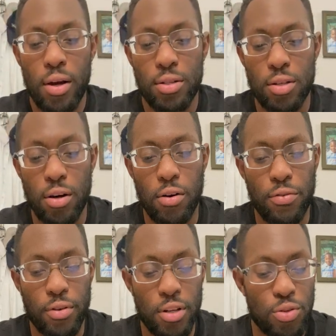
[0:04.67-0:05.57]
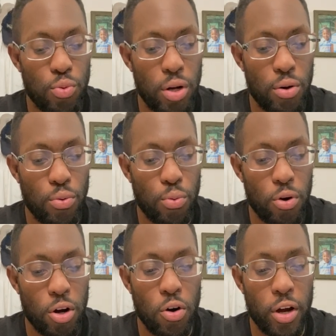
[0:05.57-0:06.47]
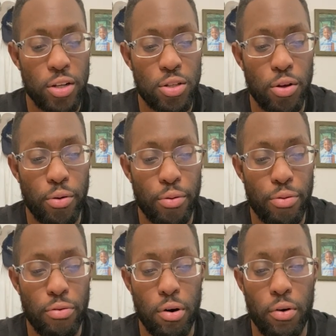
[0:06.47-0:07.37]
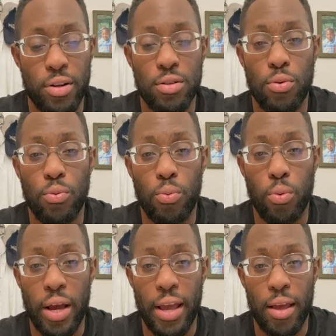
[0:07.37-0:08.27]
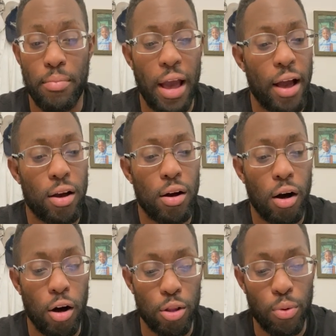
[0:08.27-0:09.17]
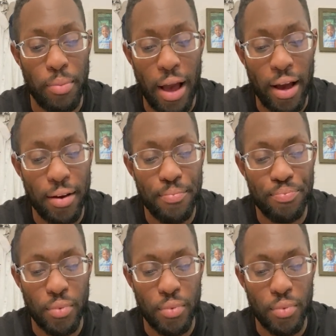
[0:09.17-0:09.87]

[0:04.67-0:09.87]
So for this one, we're going to throw it way back, all the way back.